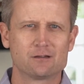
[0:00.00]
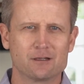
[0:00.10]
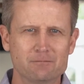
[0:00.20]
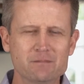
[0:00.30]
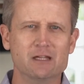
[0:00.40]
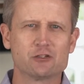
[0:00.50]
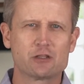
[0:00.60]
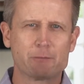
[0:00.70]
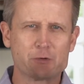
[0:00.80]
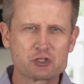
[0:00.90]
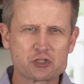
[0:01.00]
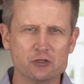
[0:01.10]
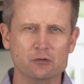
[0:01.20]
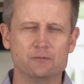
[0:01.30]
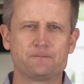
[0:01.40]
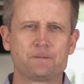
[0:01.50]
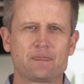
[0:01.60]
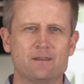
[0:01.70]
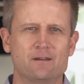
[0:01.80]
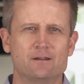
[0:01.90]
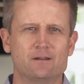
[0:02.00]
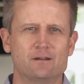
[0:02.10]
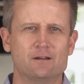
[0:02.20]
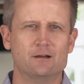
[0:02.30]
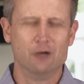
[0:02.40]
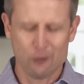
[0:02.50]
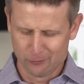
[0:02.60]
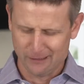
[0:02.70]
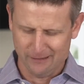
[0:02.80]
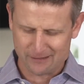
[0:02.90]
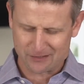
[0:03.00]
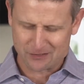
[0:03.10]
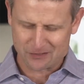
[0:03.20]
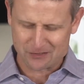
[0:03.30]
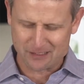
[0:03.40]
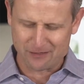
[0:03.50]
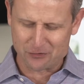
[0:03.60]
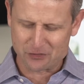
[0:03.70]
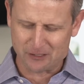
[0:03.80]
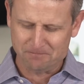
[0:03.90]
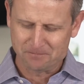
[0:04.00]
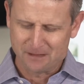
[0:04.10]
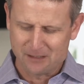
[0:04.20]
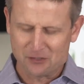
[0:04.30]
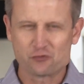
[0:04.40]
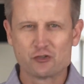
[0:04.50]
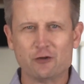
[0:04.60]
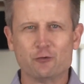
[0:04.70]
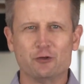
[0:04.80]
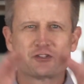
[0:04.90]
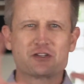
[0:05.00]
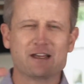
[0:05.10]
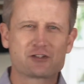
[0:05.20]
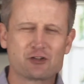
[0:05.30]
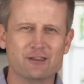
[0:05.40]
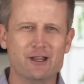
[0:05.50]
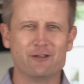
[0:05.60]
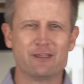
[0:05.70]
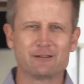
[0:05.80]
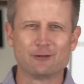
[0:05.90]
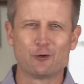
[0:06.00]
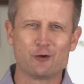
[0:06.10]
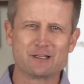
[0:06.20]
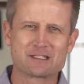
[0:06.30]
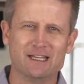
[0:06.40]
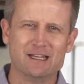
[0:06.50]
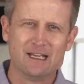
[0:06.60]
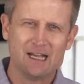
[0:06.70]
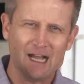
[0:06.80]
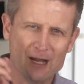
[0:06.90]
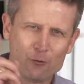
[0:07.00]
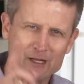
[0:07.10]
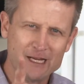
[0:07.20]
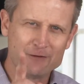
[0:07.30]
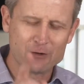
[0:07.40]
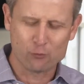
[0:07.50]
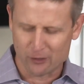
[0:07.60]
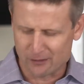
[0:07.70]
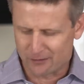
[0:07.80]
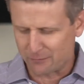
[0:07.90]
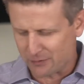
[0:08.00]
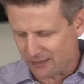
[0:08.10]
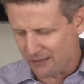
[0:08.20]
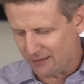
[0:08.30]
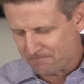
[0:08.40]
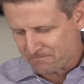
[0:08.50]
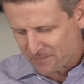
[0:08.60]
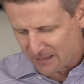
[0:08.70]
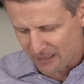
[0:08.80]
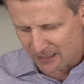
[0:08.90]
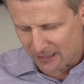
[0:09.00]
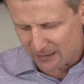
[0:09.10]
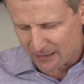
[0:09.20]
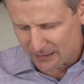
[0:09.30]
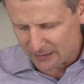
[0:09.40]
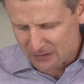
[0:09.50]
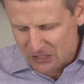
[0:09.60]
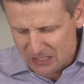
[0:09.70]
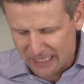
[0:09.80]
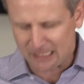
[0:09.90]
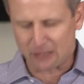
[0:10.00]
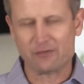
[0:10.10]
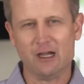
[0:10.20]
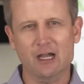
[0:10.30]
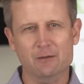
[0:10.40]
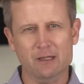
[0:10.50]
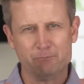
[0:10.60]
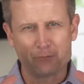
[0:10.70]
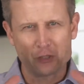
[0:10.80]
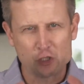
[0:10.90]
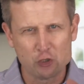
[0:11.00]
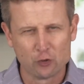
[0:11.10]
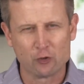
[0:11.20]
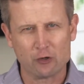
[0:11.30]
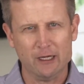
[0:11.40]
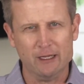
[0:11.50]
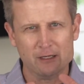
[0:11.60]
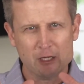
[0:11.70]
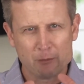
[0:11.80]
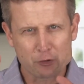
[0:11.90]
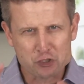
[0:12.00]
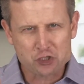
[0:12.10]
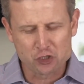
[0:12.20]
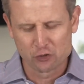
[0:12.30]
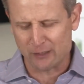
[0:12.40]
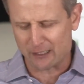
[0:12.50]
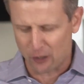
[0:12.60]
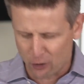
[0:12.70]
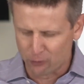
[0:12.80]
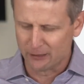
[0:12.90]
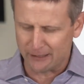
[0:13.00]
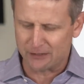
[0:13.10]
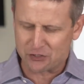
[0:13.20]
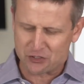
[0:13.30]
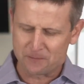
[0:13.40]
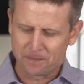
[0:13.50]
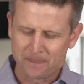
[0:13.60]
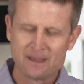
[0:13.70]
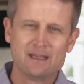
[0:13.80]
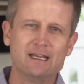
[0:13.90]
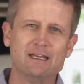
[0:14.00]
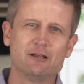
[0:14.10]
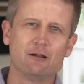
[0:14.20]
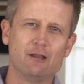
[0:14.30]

Commit to the pursuit of holiness. Now, there's a general section there that the Lord has said, I want everyone to be uh, uh, uh, sanctified and pure and pursuing holiness in their